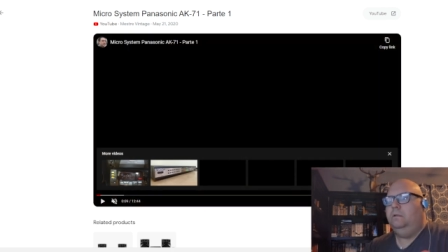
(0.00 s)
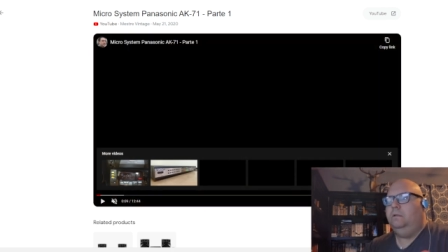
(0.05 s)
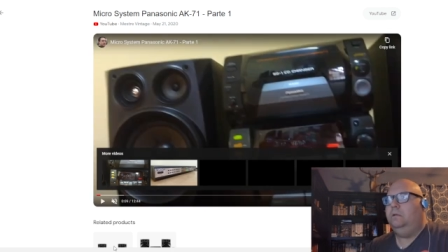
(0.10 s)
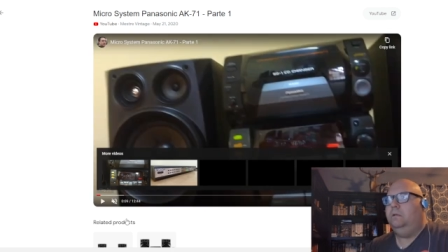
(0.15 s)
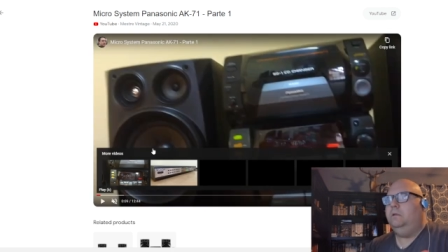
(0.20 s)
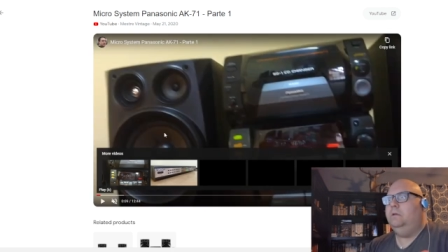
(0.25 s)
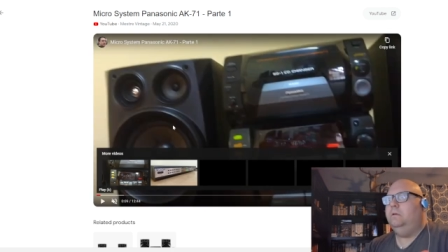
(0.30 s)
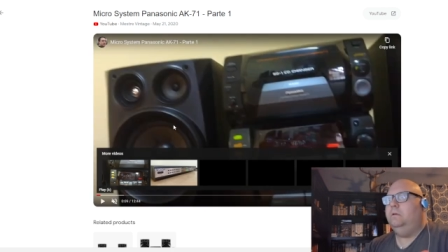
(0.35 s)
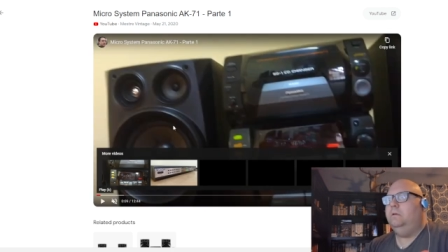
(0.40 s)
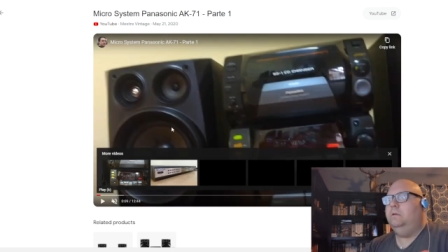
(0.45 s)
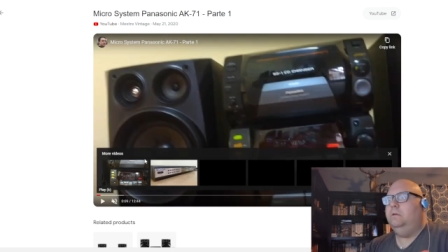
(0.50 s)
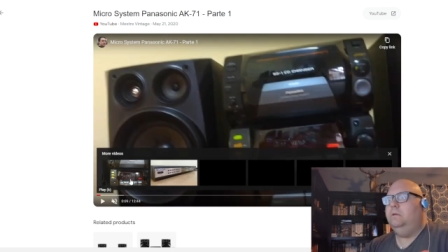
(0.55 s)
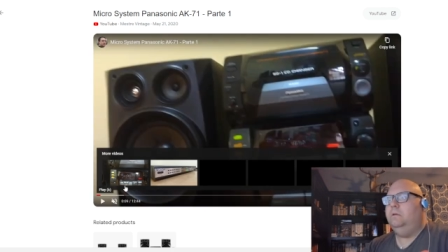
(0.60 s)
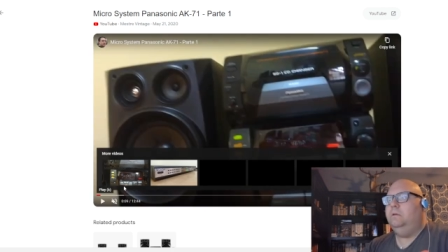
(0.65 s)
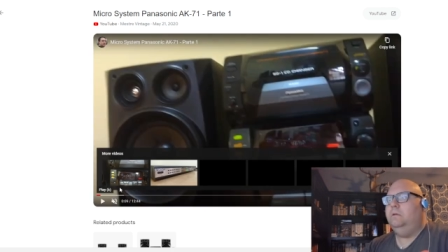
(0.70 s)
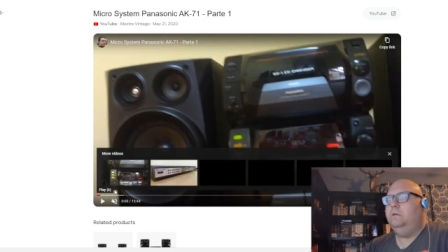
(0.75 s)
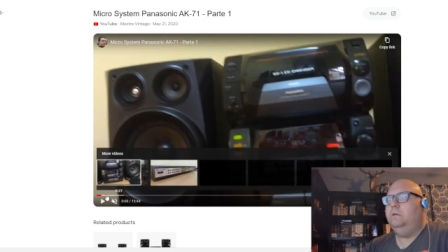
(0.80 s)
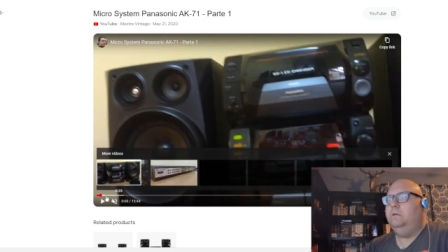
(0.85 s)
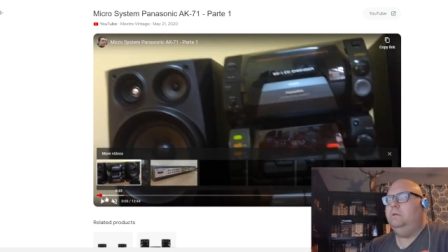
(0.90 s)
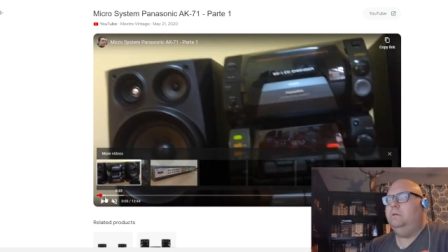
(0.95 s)

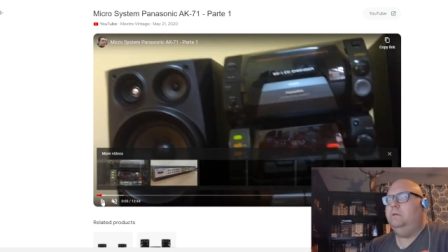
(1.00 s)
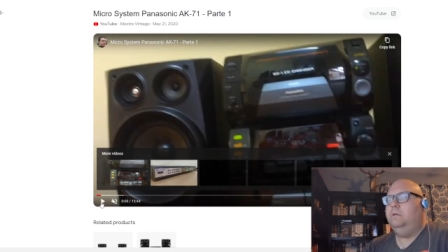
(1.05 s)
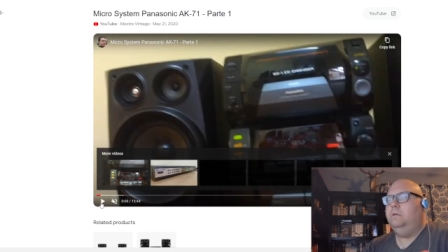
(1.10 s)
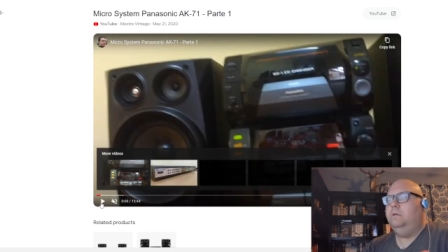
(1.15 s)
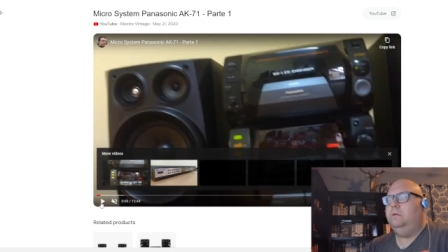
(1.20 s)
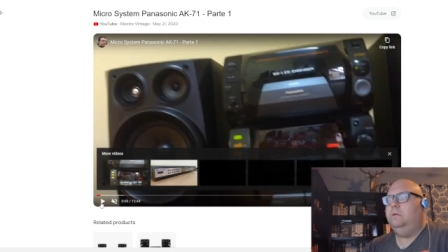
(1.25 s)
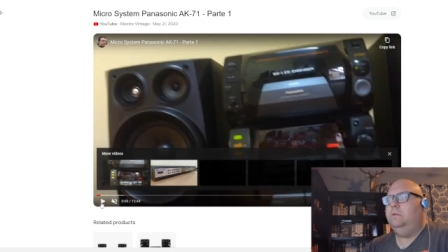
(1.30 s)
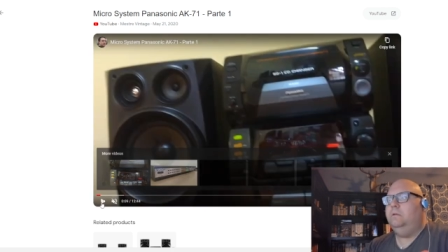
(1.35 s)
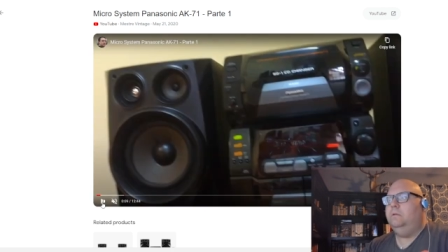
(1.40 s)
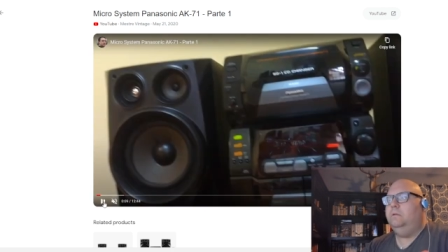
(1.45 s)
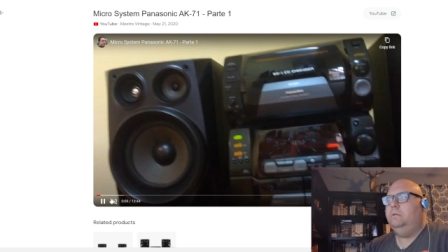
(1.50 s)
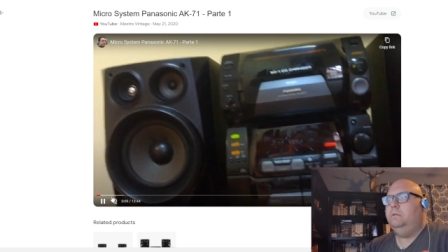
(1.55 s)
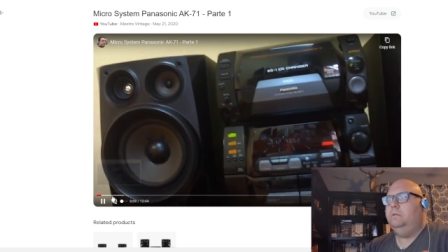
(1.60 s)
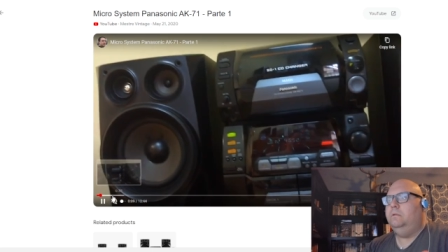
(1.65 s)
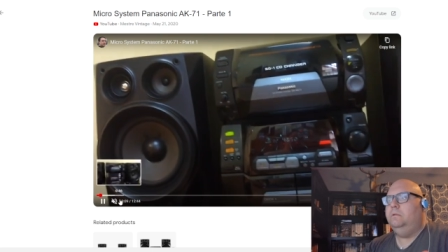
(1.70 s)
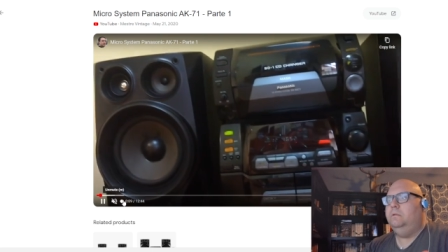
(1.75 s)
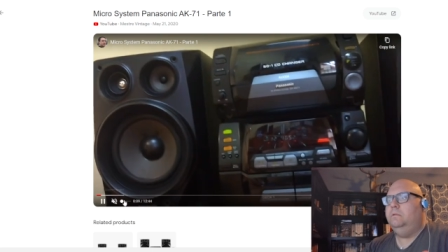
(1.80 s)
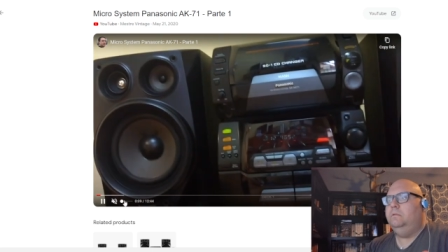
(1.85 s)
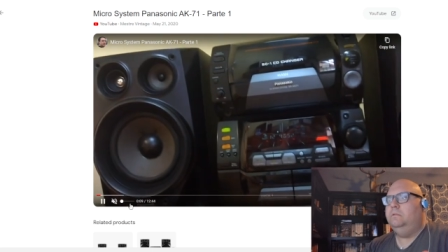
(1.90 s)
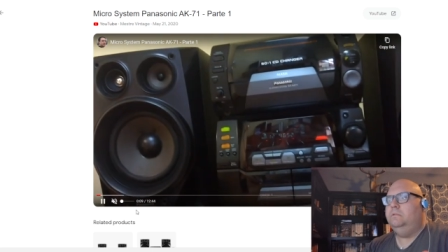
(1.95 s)
Uh,
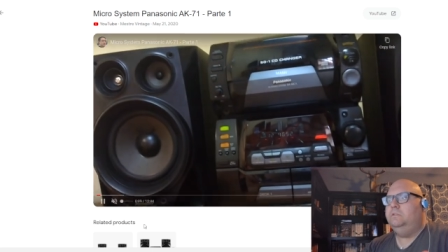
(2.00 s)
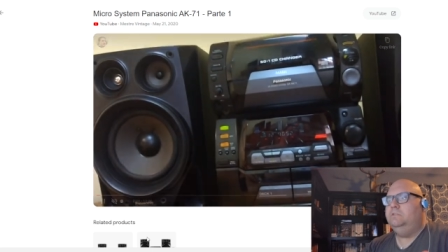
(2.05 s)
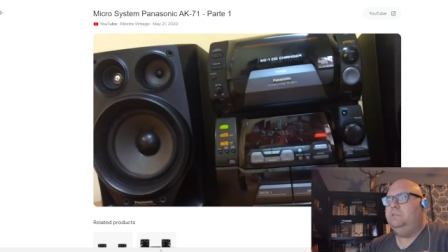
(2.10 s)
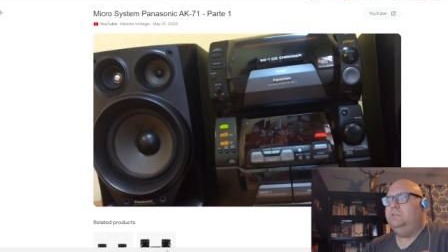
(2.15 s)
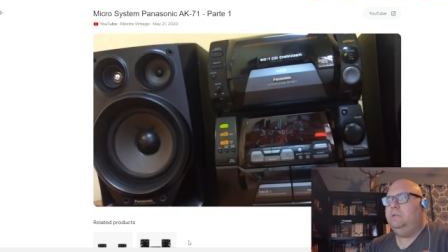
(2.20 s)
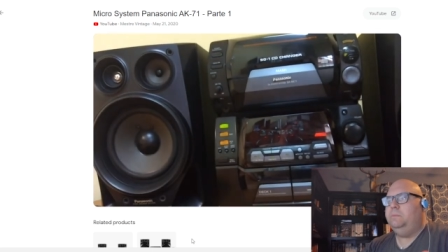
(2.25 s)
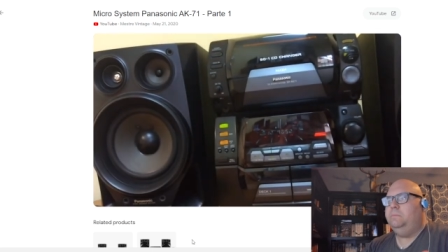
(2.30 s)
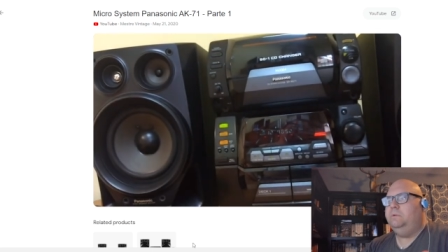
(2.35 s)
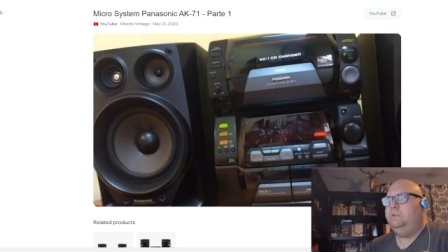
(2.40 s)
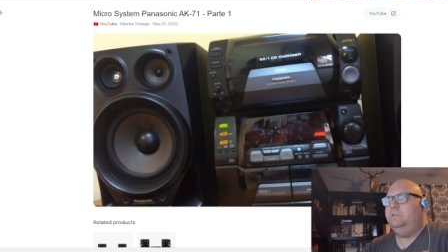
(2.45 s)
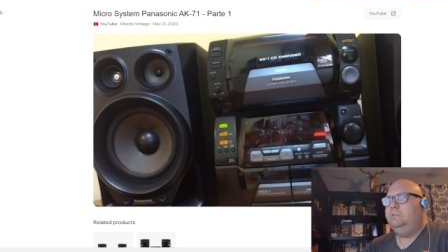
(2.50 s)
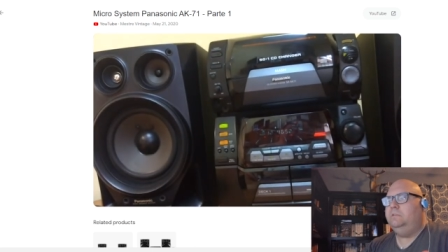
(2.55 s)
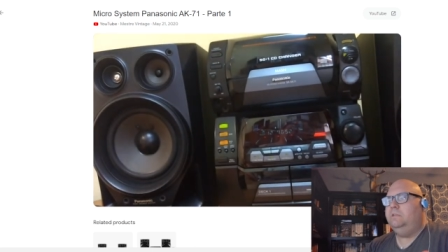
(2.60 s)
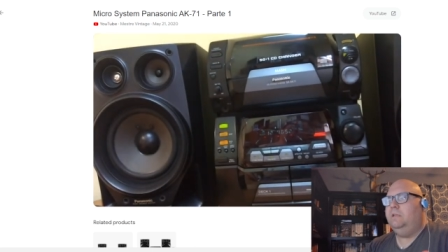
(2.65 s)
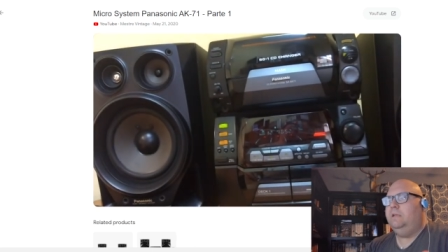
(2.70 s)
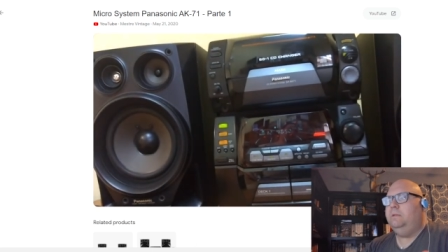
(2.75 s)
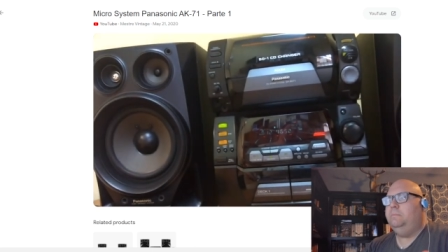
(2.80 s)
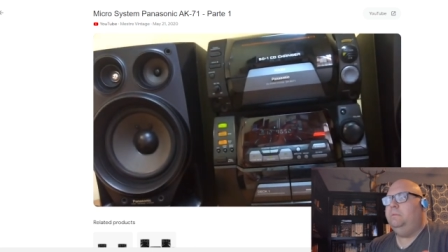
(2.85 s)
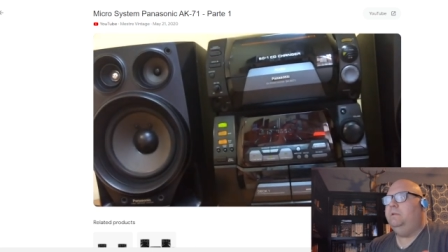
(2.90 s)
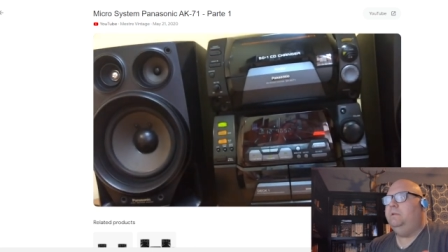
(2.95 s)
this Japanese
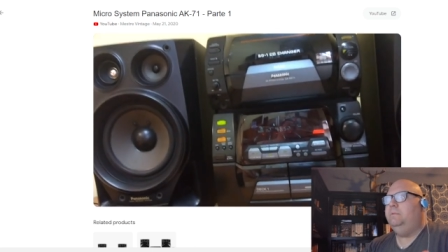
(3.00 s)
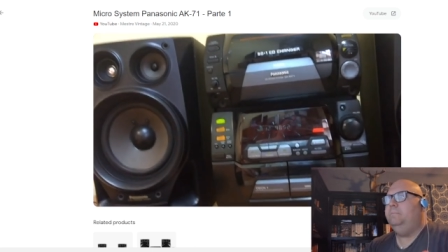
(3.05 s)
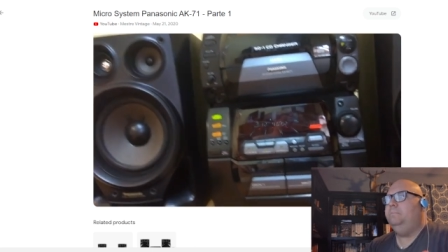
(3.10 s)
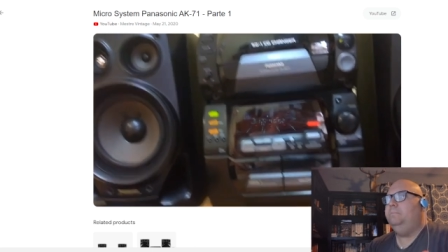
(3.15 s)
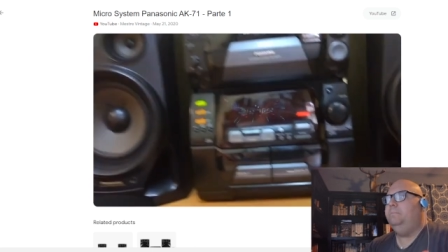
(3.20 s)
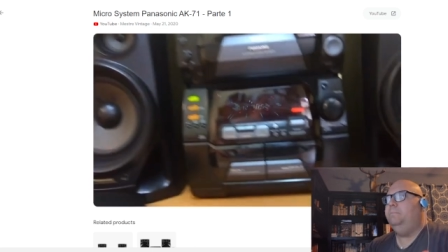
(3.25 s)
guy made,